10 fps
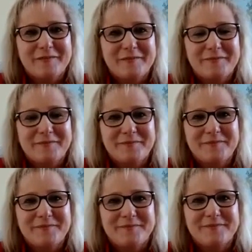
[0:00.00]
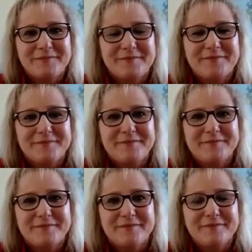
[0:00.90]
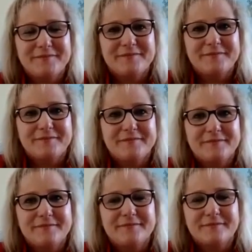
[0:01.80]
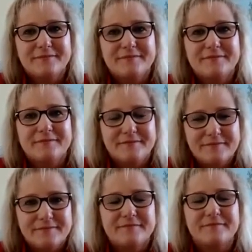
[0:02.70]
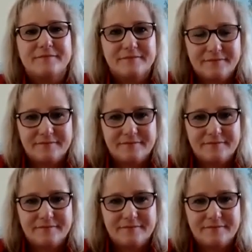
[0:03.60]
(silent)